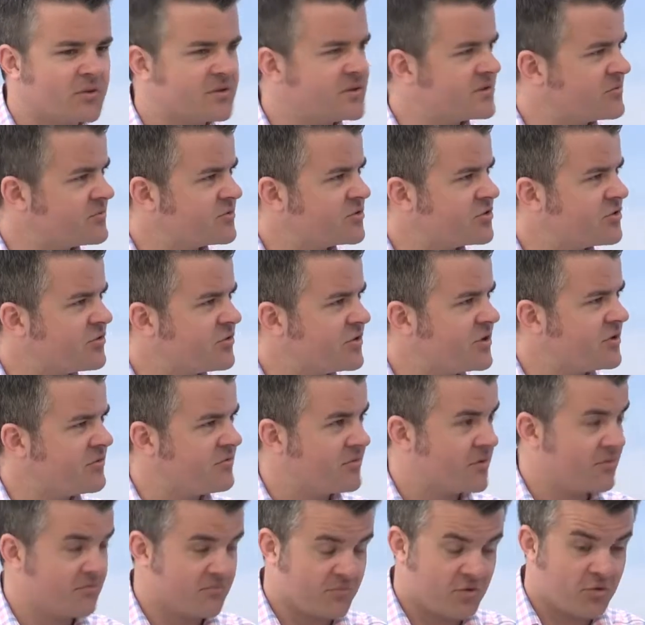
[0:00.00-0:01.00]
as I'm sure
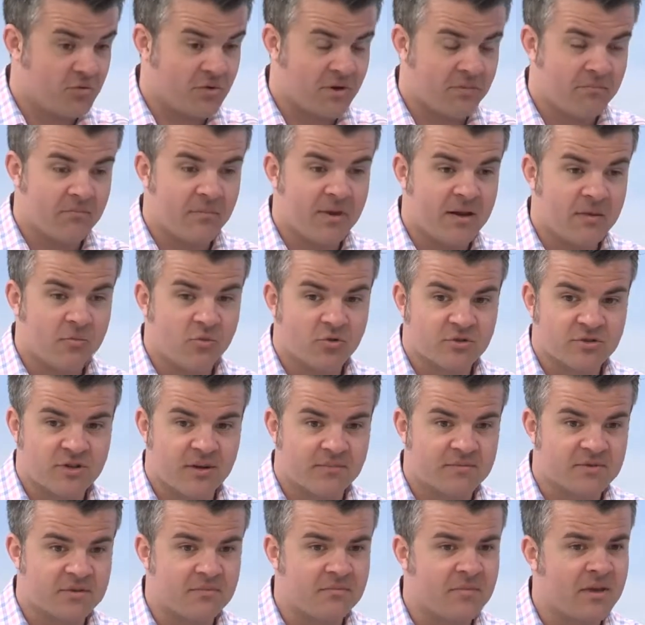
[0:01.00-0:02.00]
you have many more
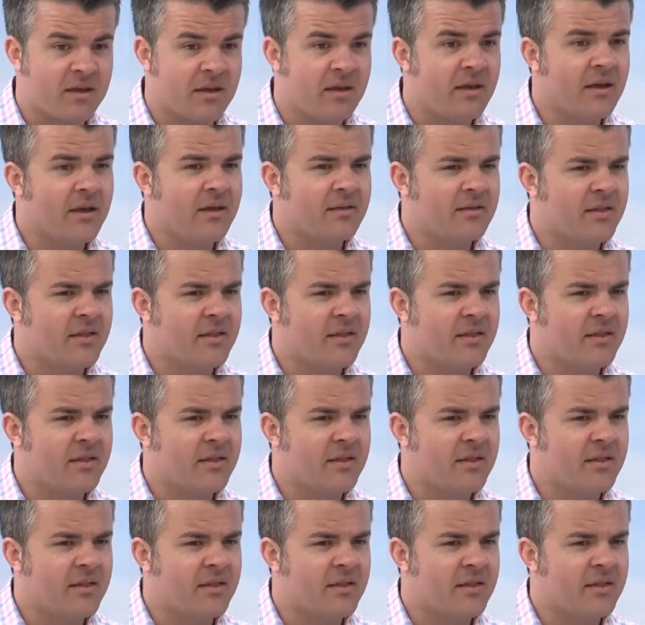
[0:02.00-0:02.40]
times than me,